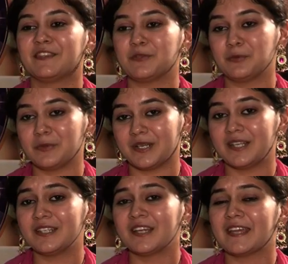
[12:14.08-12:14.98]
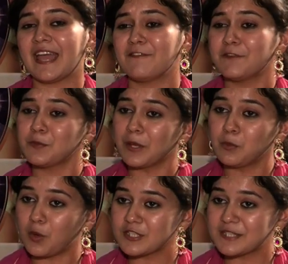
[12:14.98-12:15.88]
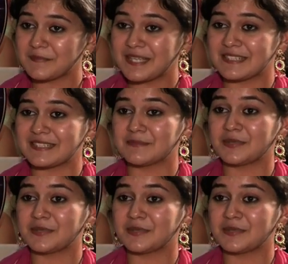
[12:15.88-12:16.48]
In the world, everyone wants peace,